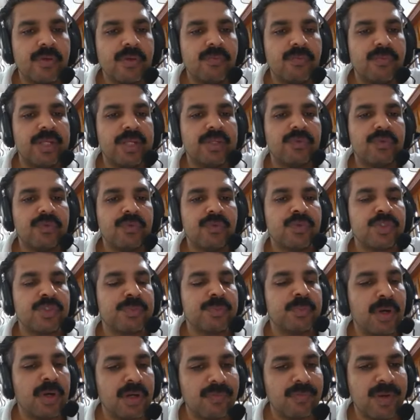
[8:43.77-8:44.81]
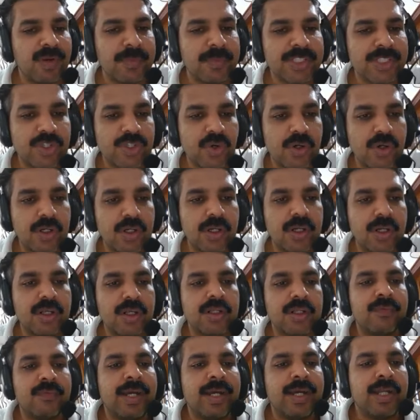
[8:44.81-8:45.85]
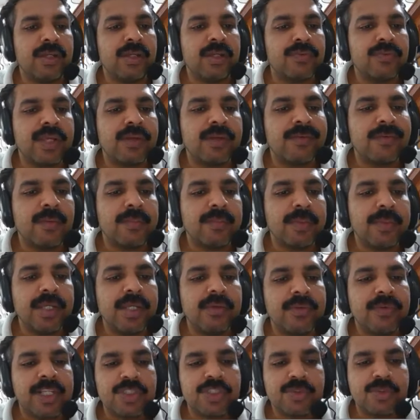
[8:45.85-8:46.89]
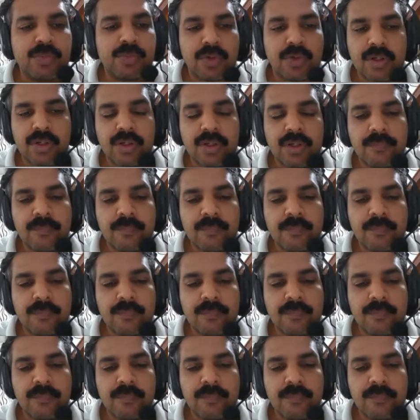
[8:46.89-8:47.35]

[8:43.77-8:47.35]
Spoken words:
When bond will be stronger, the value of d will be very small.